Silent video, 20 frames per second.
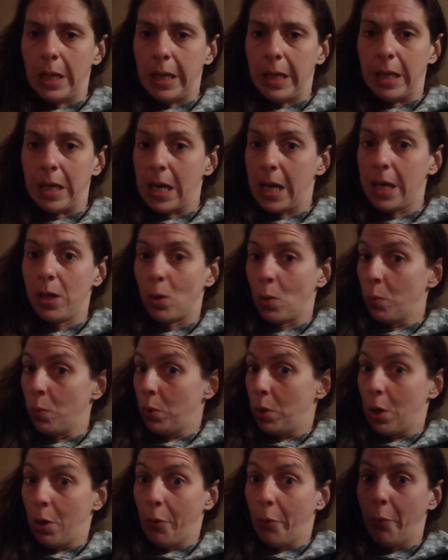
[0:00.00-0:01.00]
And I don't
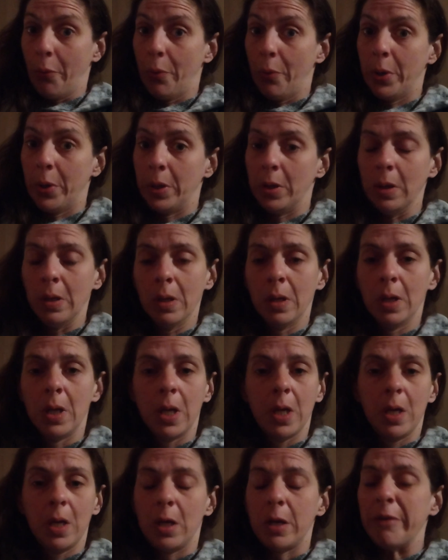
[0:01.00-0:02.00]
know
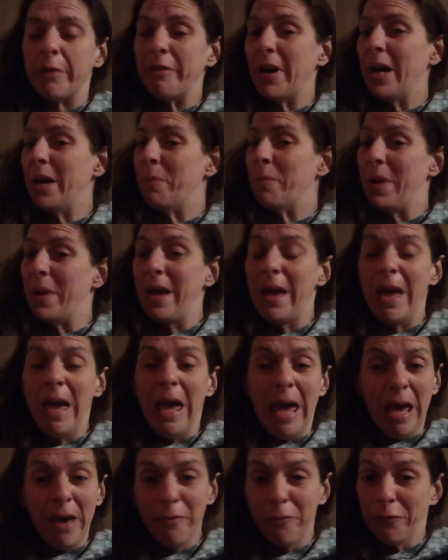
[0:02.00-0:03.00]
if I'm
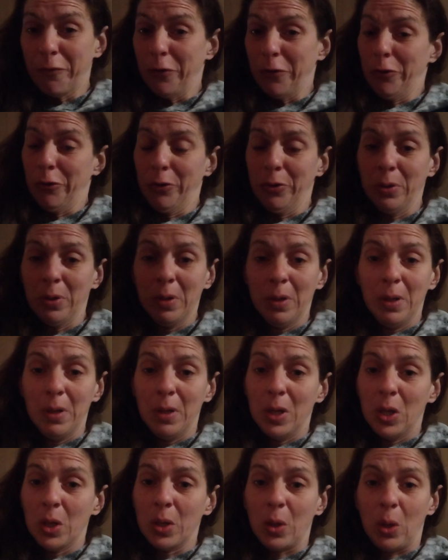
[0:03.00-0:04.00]
ever
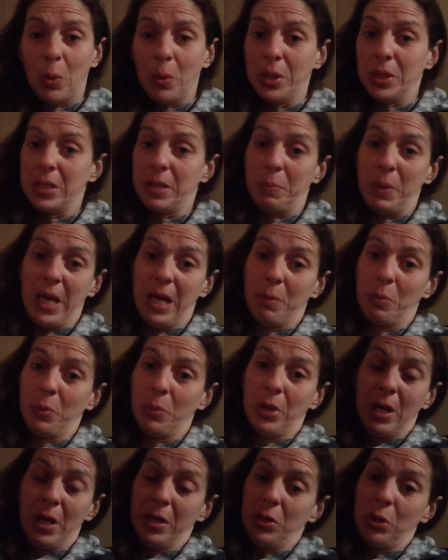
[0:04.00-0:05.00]
going to be able
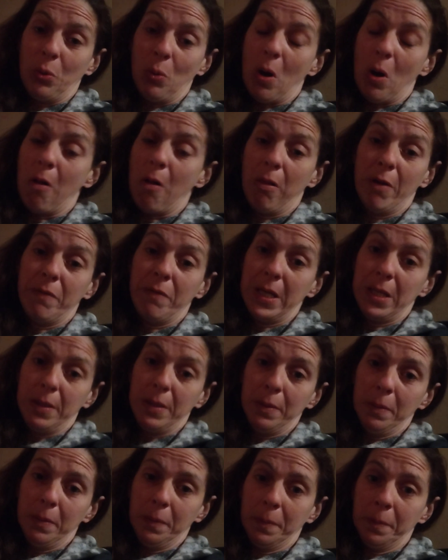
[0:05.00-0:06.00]
to undo all of it.